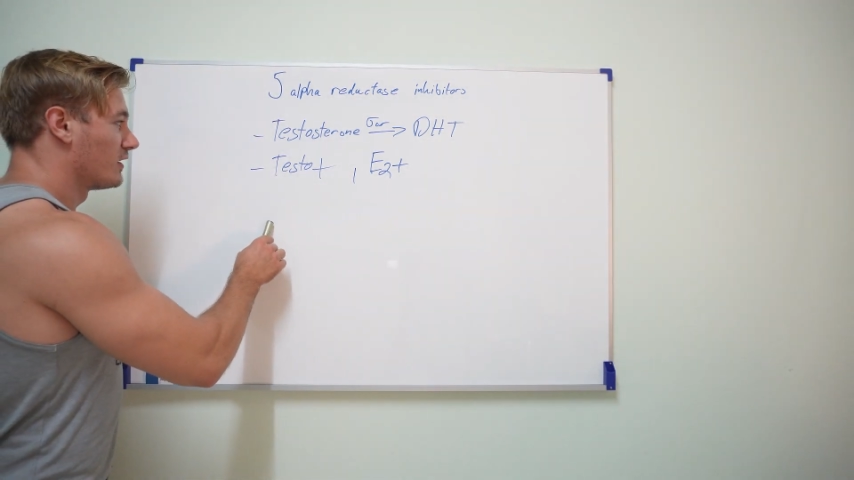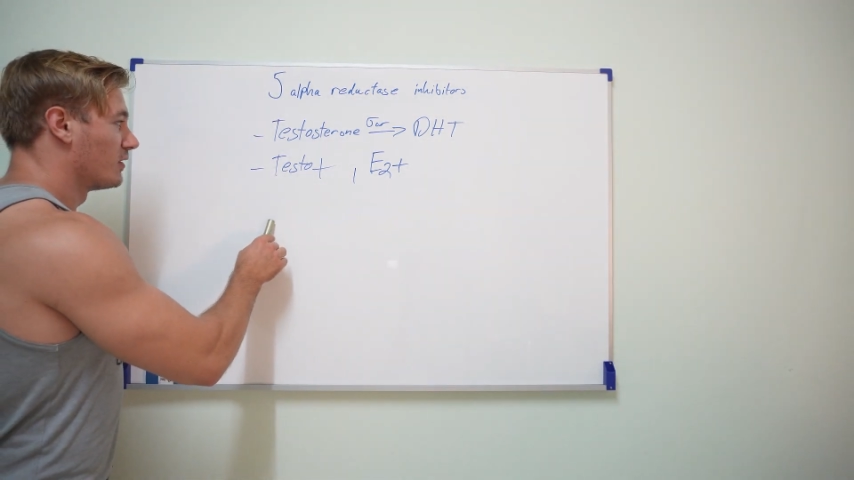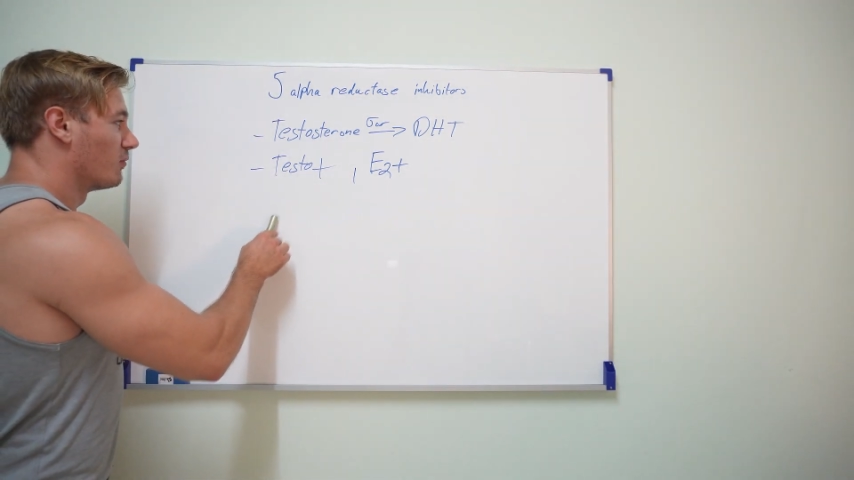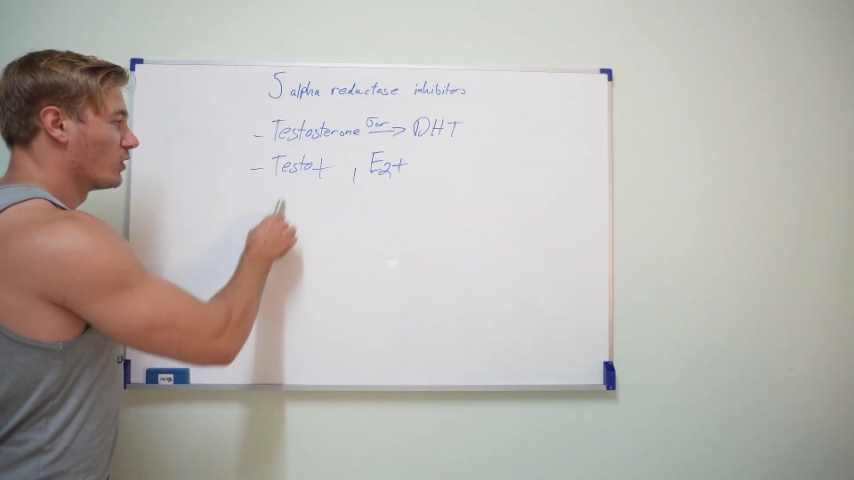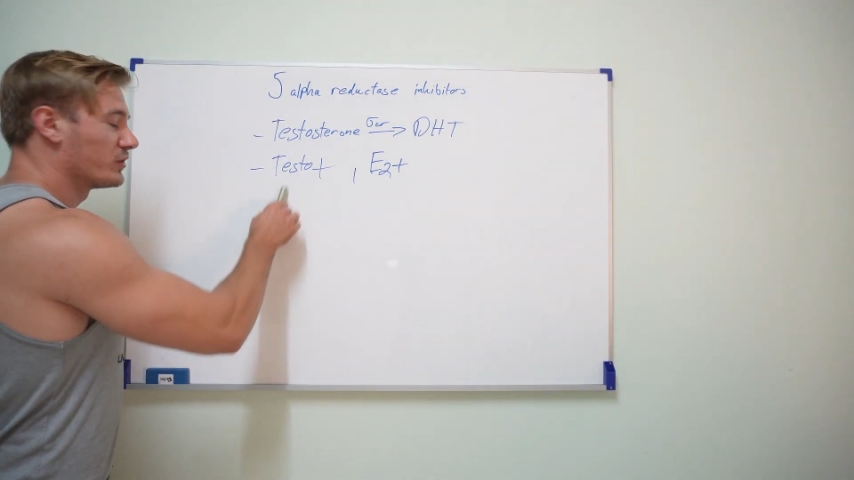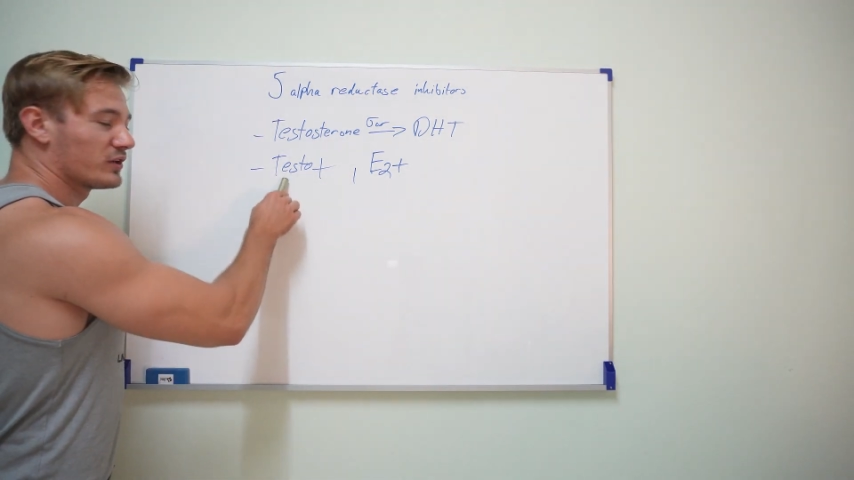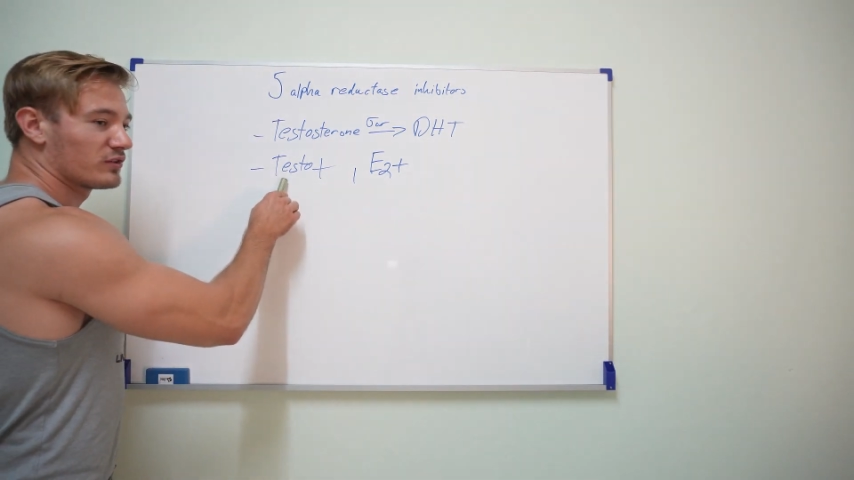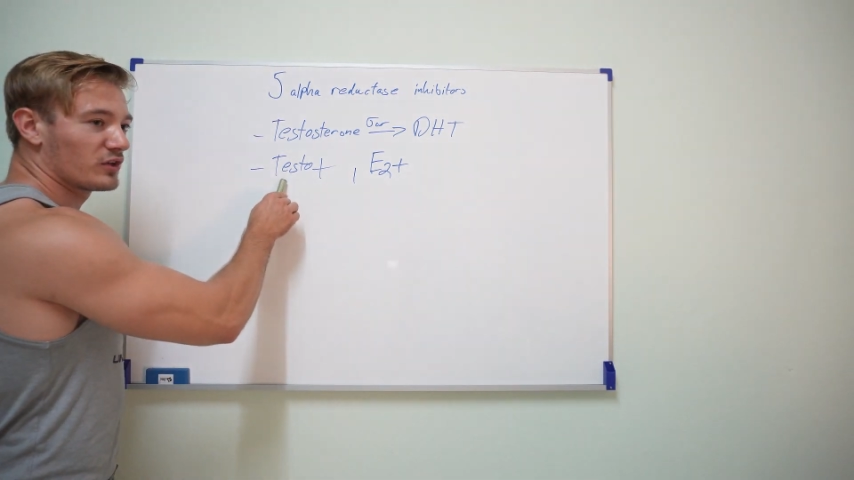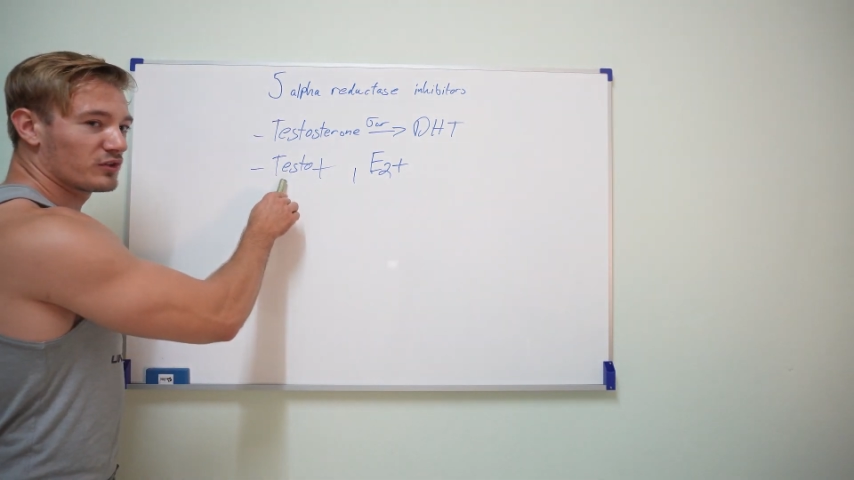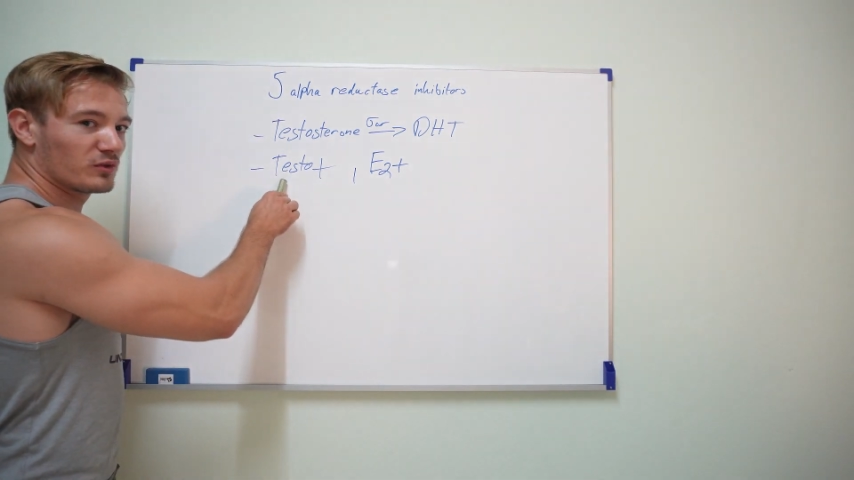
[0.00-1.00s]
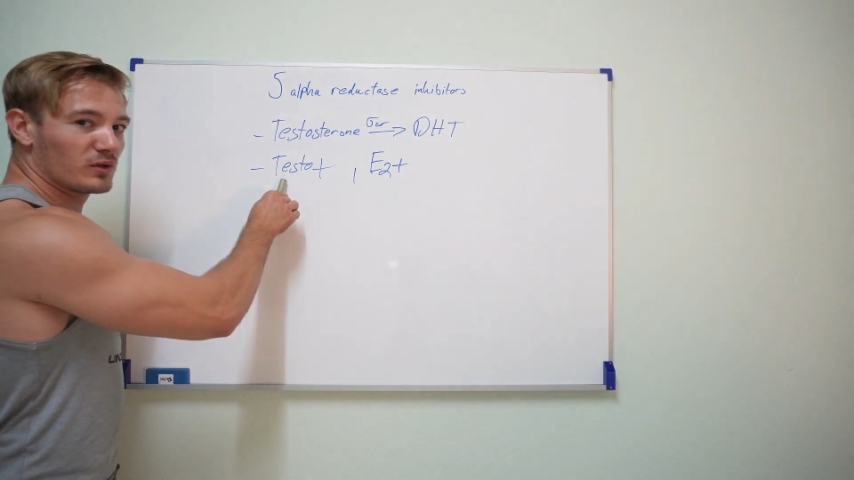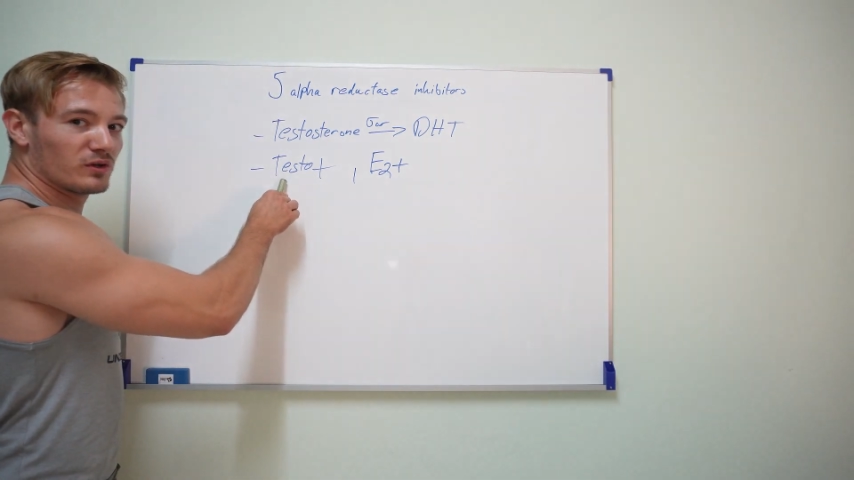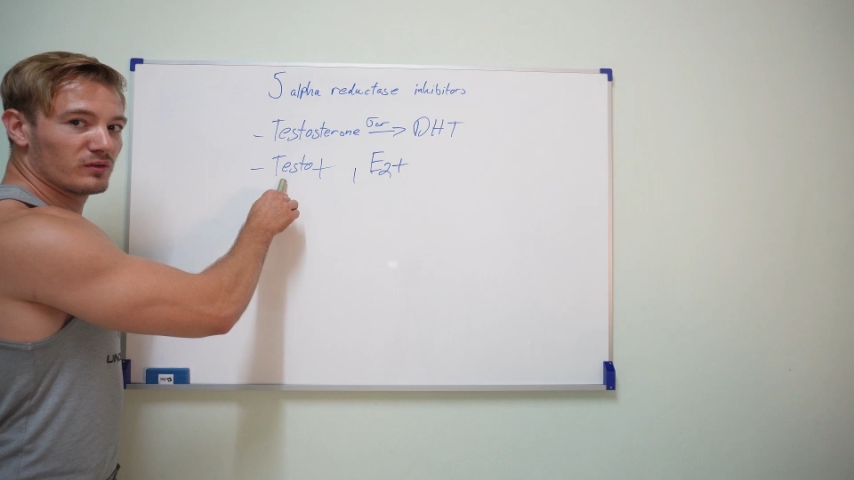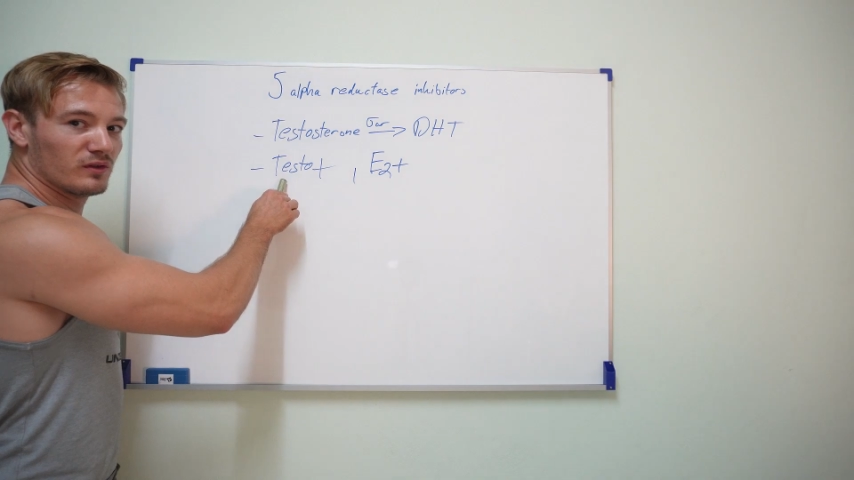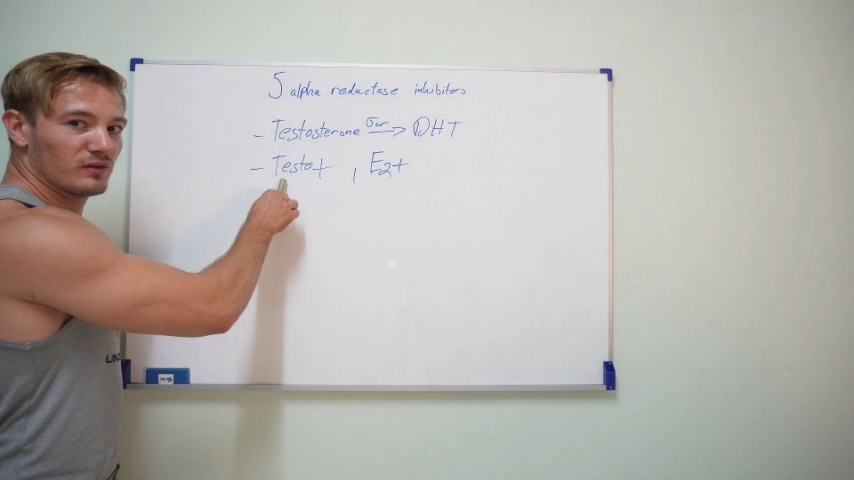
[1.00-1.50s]
more
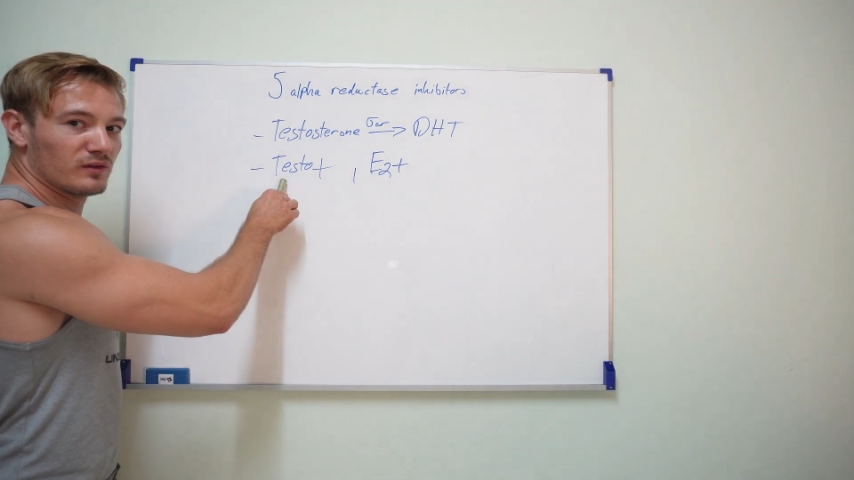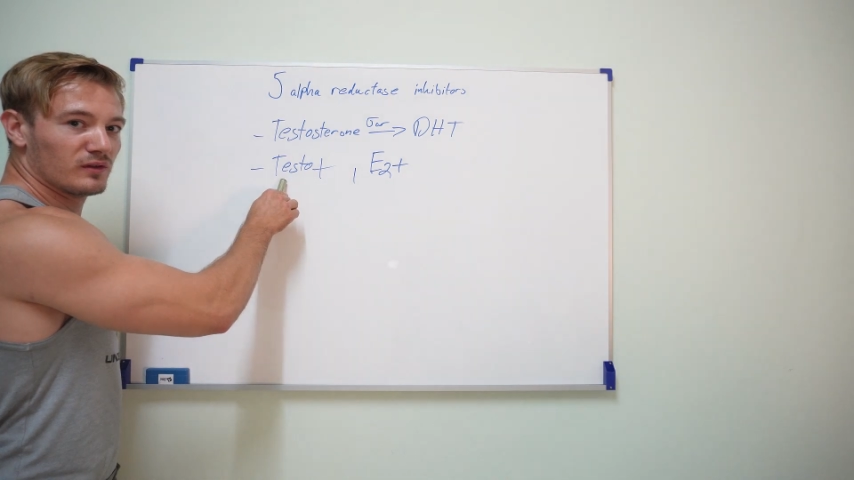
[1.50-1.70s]
testosterone,